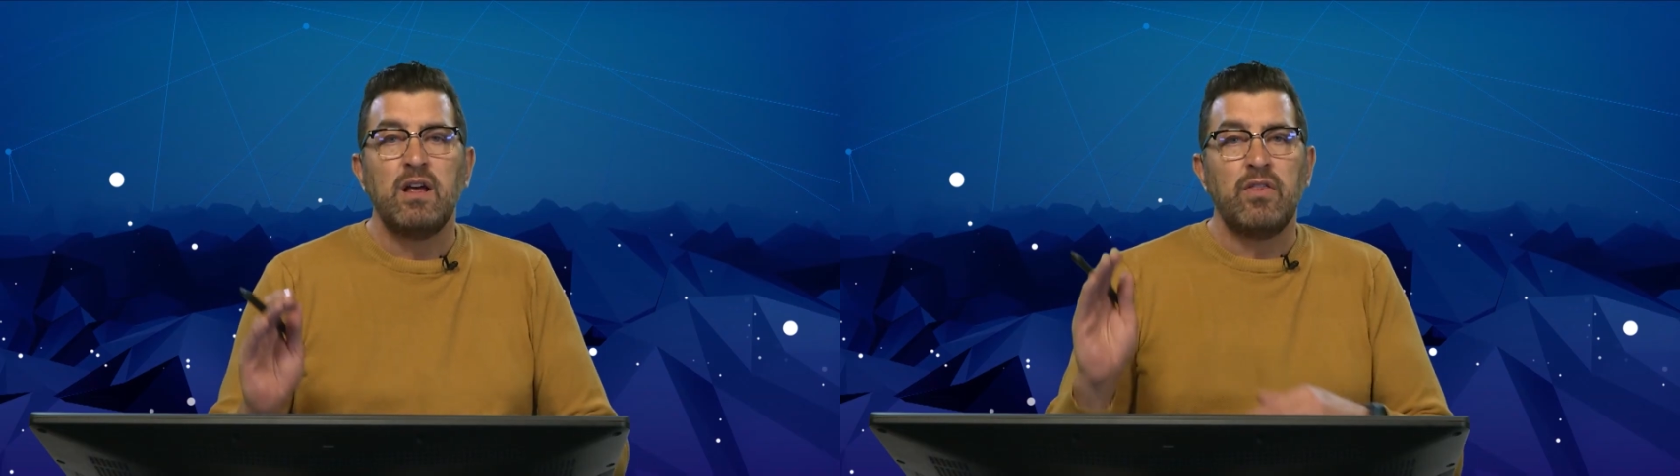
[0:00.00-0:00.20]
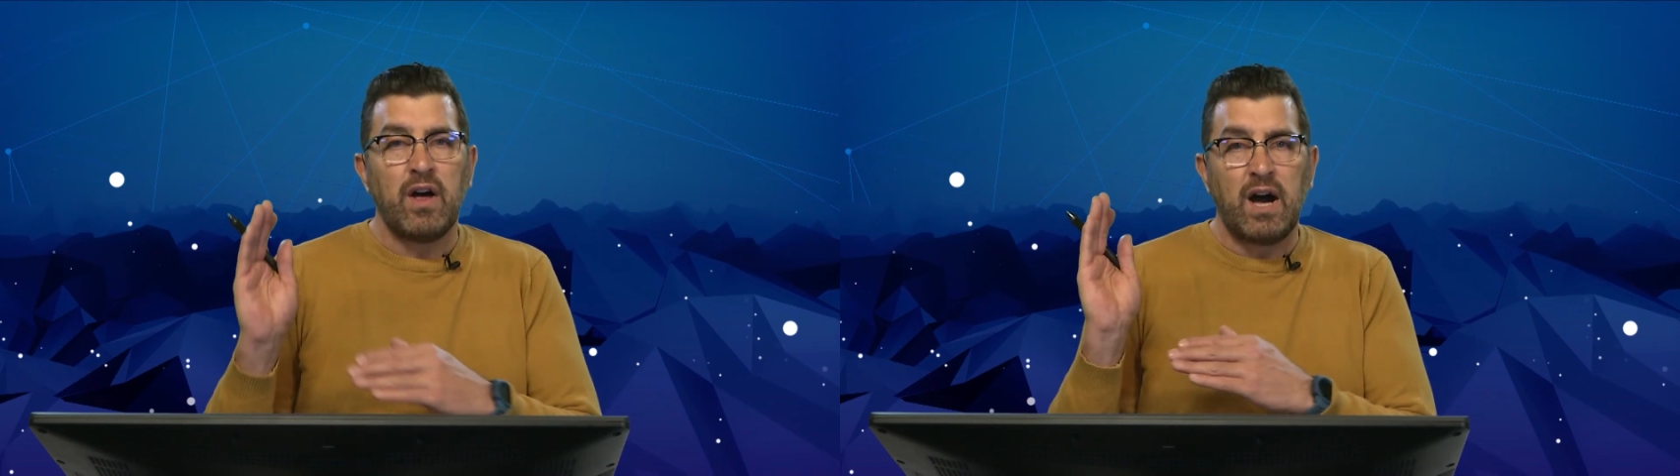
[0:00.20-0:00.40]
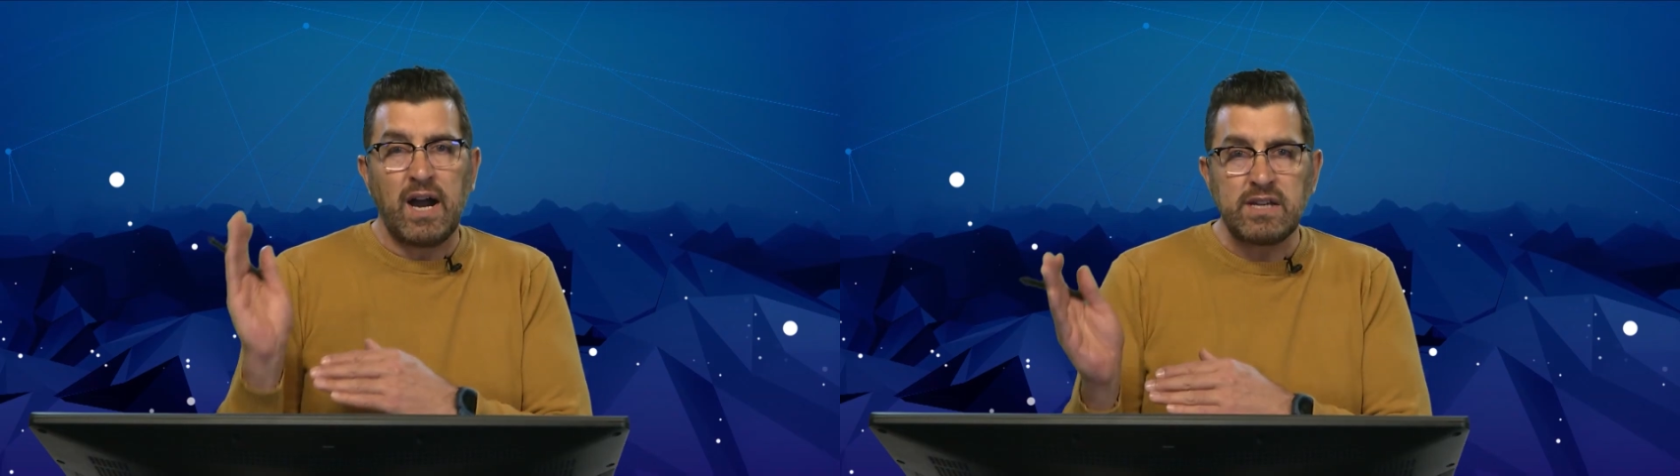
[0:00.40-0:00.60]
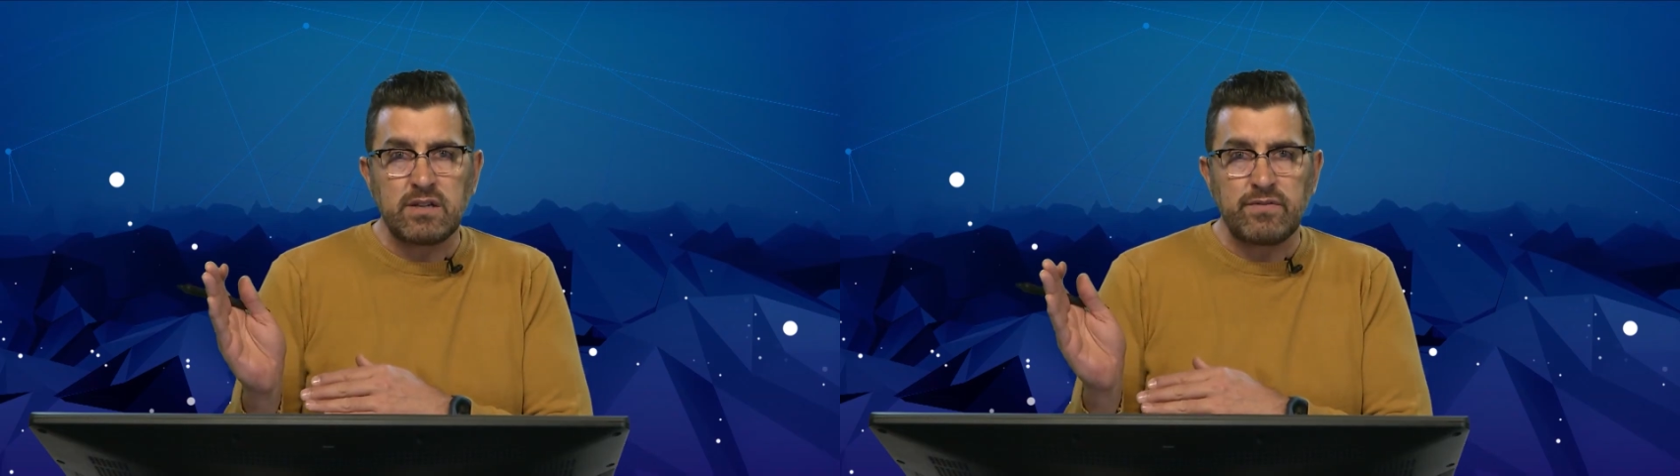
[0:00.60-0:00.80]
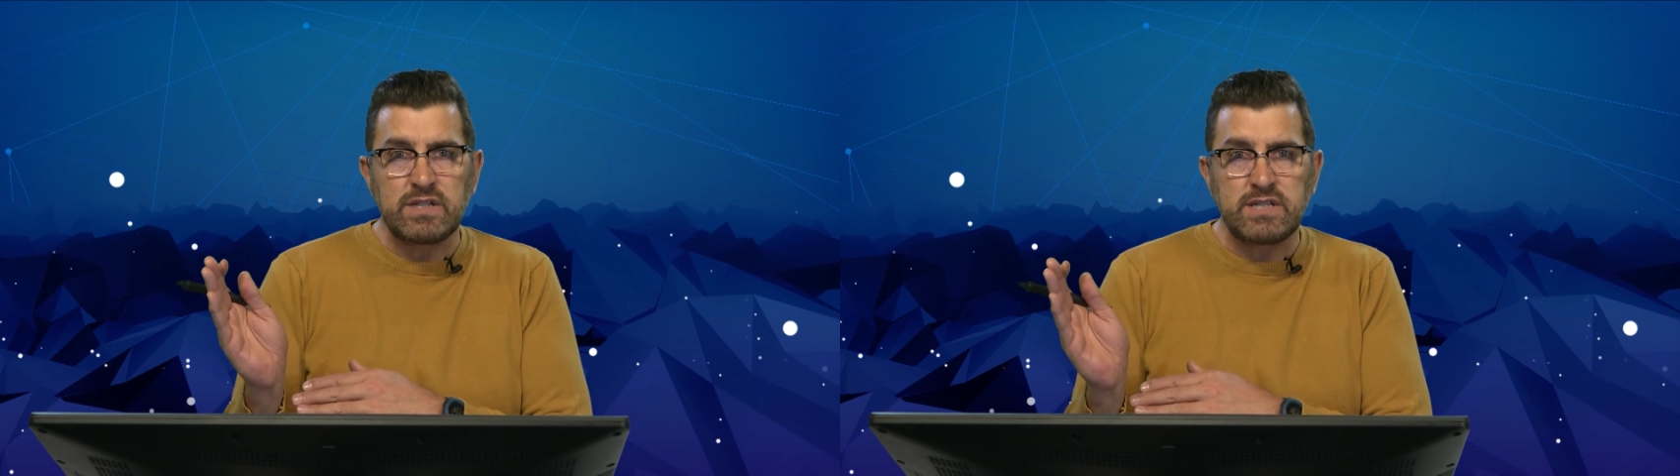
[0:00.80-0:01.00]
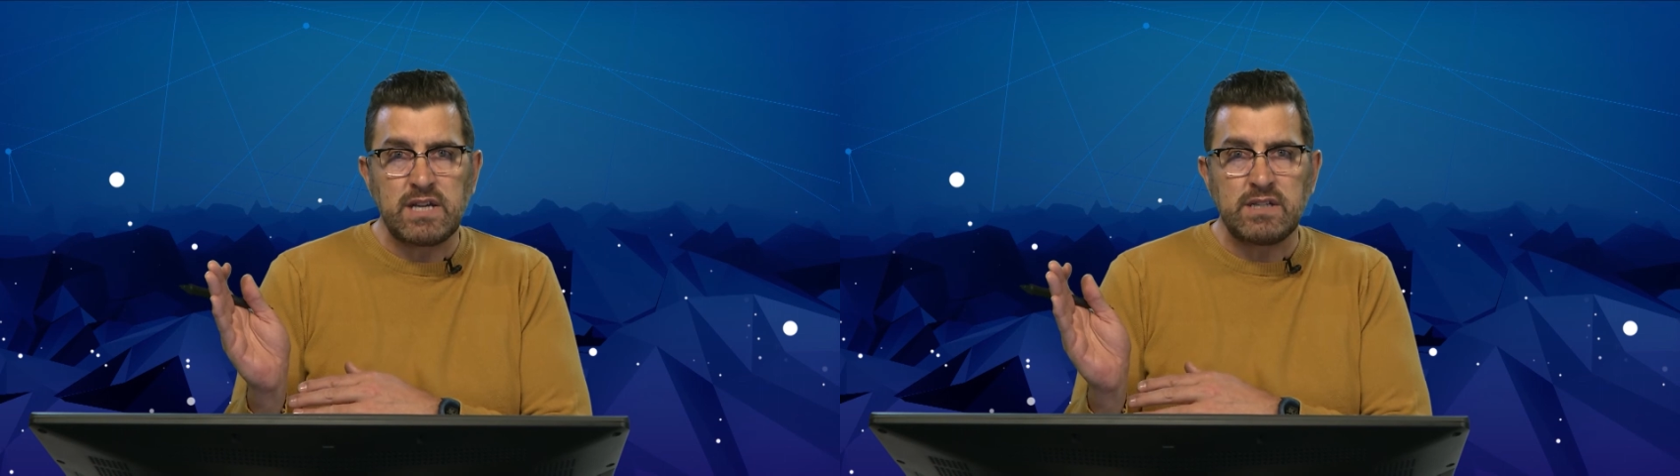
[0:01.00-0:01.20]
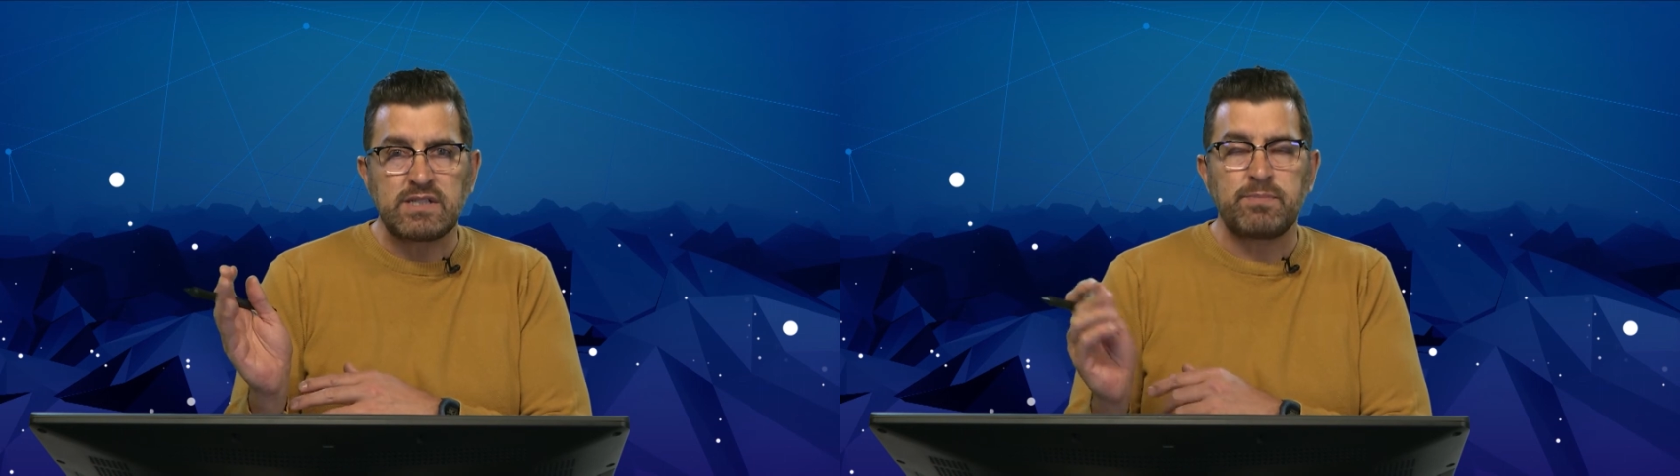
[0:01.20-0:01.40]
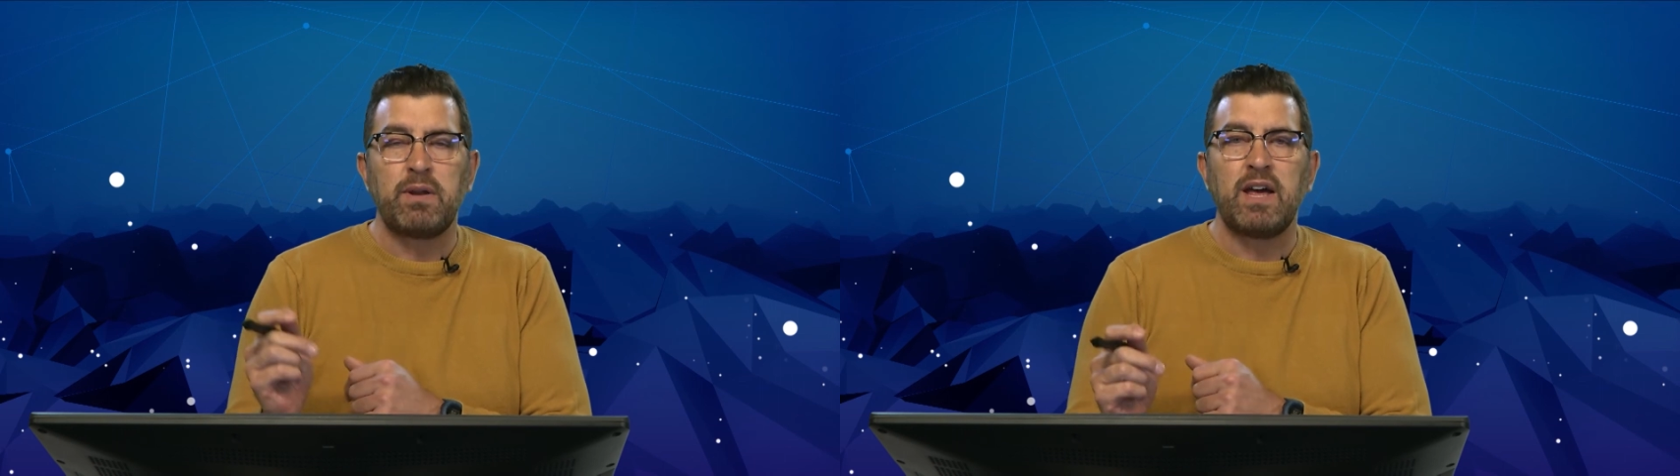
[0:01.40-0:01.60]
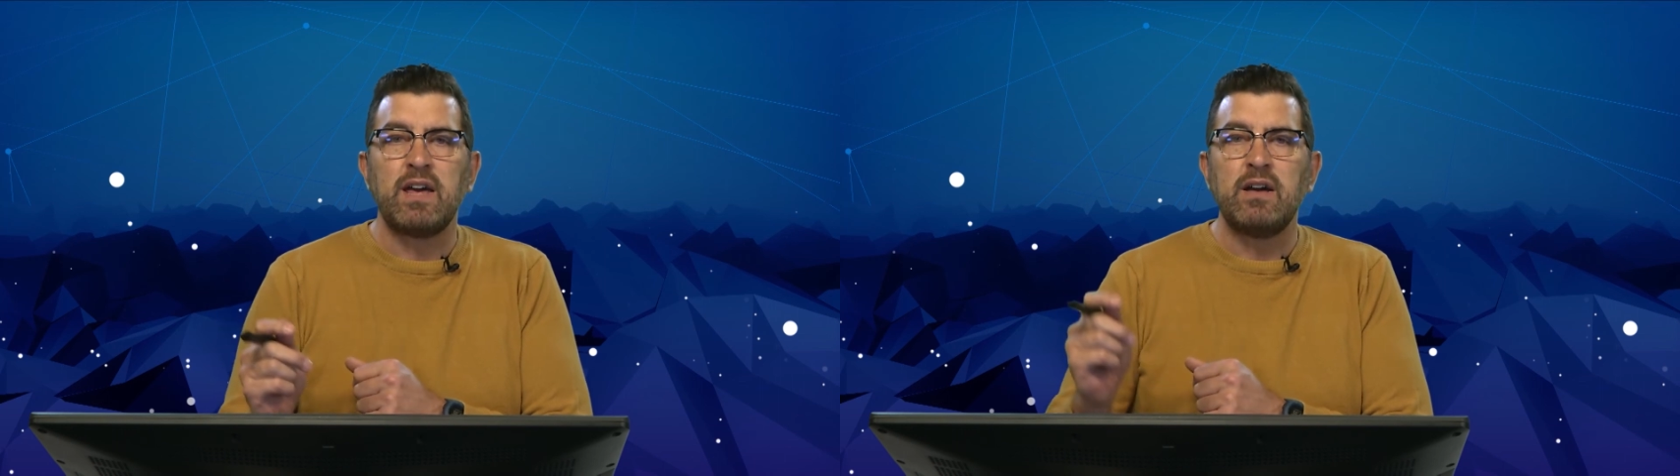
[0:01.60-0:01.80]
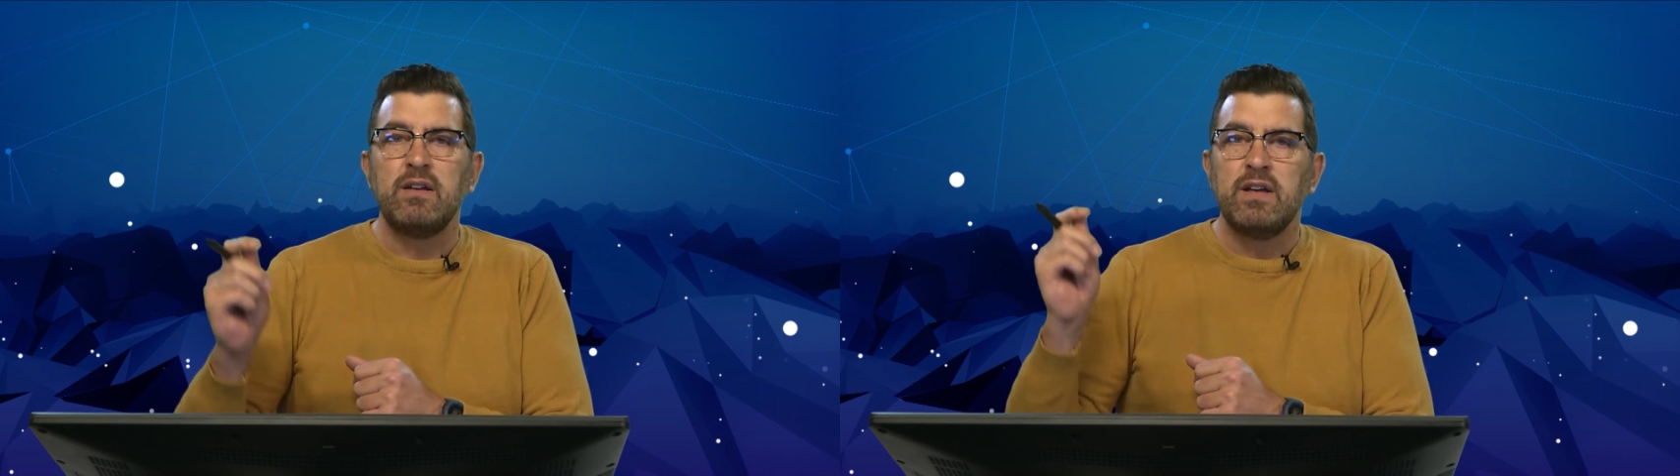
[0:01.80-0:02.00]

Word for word: the height of the tennis player,